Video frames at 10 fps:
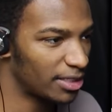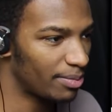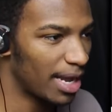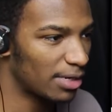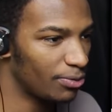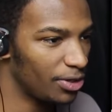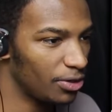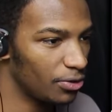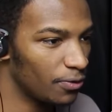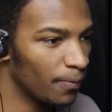Smash
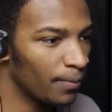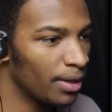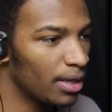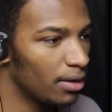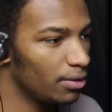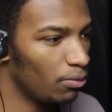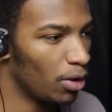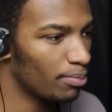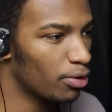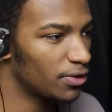Wii U.
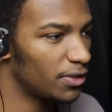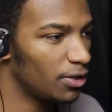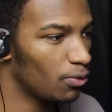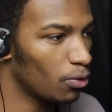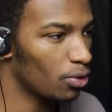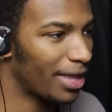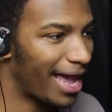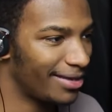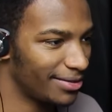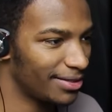One person in the world
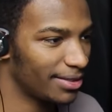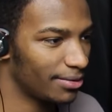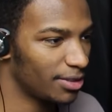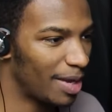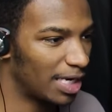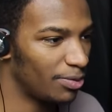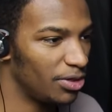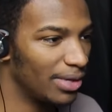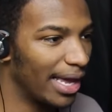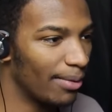has this Smash
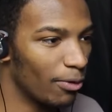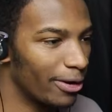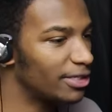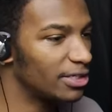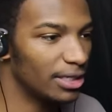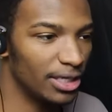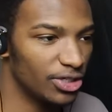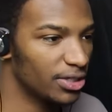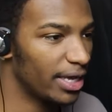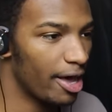Wii U game where it's
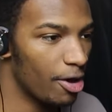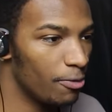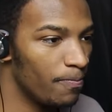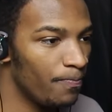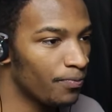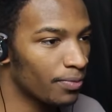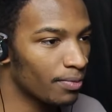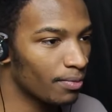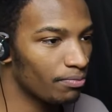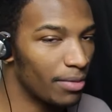glitched to hell
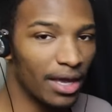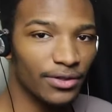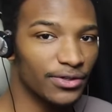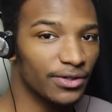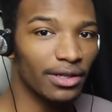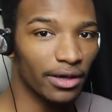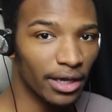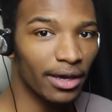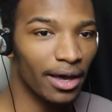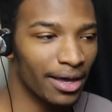man, this is a
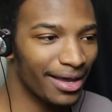lucky guy.